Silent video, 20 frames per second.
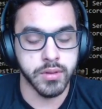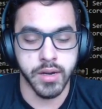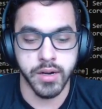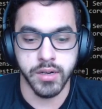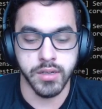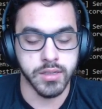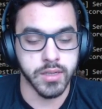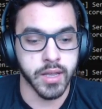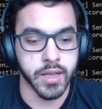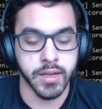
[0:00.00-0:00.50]

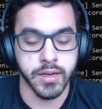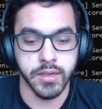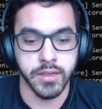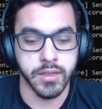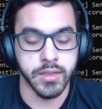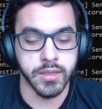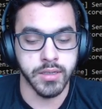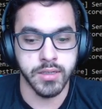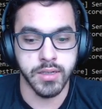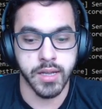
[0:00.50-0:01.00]
there's like
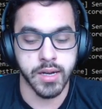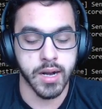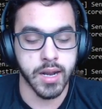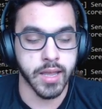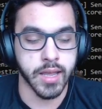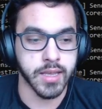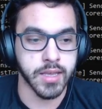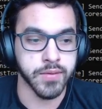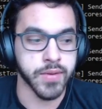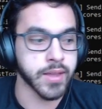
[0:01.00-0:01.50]
this kind of
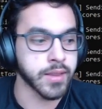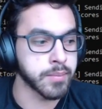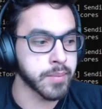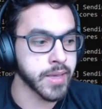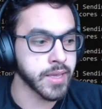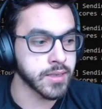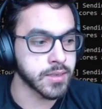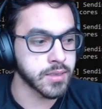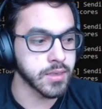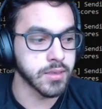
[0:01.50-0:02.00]
like
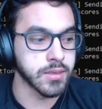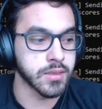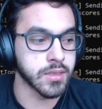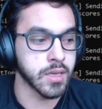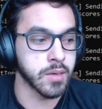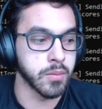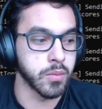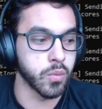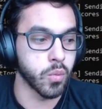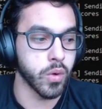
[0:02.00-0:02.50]
event-based
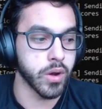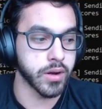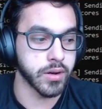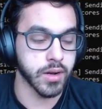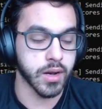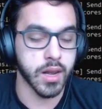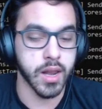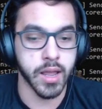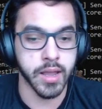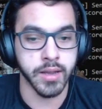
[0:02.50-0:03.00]
system where
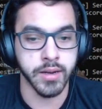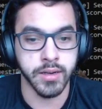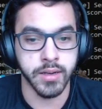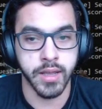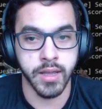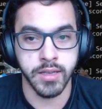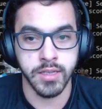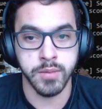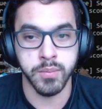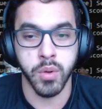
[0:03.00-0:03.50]
the client
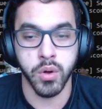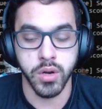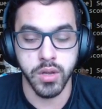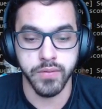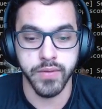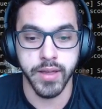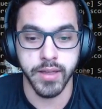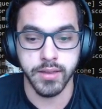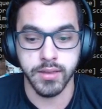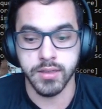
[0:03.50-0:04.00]
can spawn
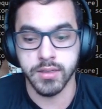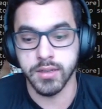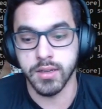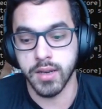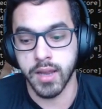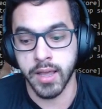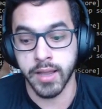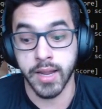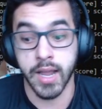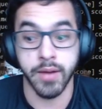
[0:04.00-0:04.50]
events
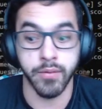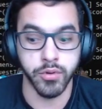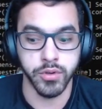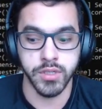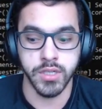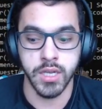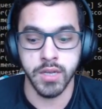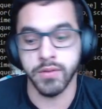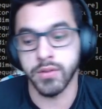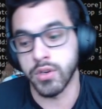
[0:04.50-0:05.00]
like I've
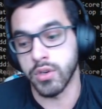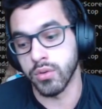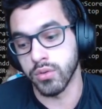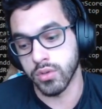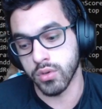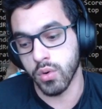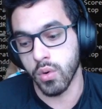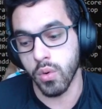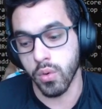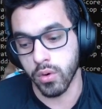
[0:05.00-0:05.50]
received new
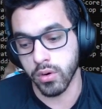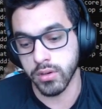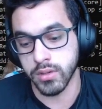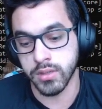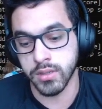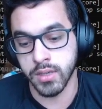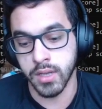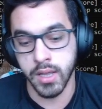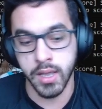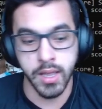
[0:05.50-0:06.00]

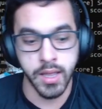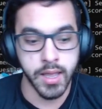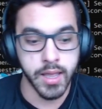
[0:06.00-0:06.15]
scores,